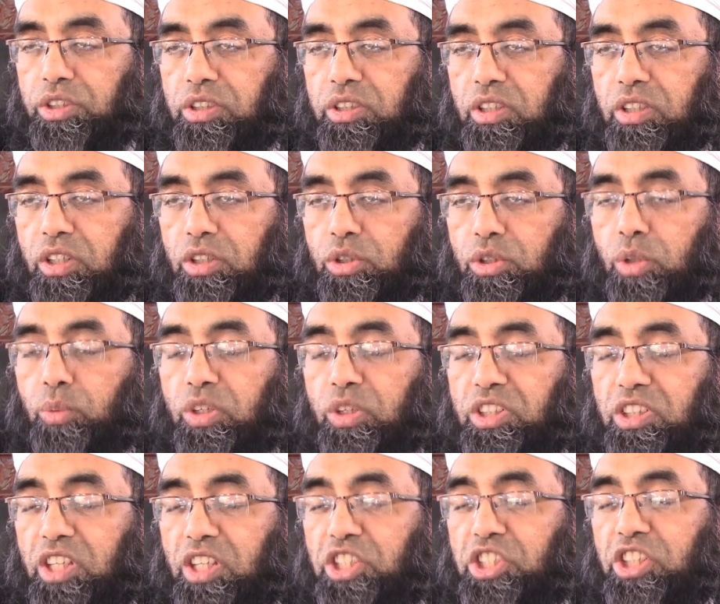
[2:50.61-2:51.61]
Do you know
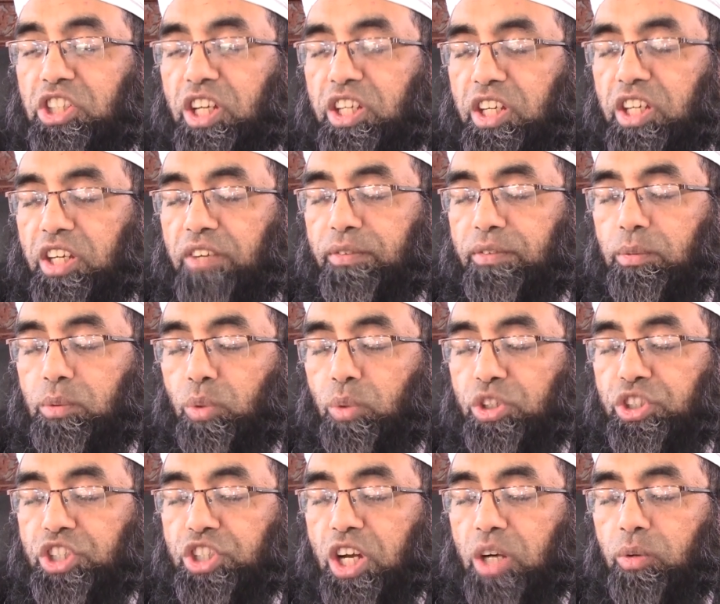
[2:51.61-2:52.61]
what tashtahi, from the
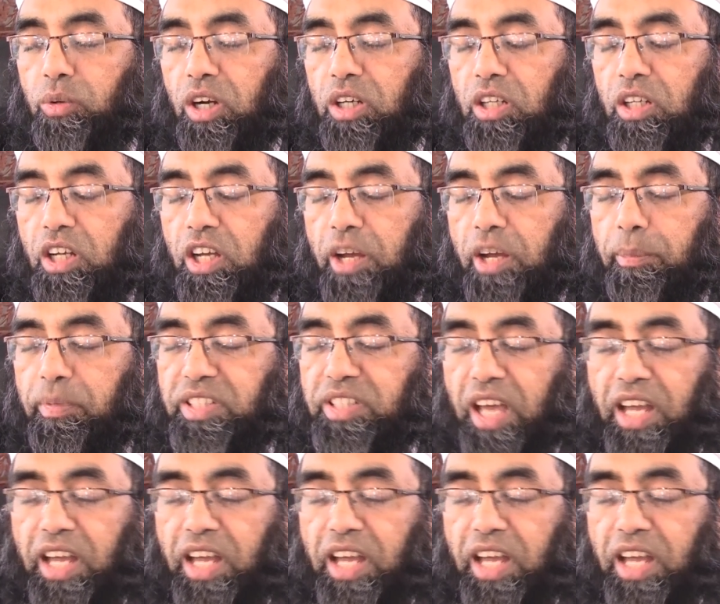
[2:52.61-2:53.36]
word shahwa, means?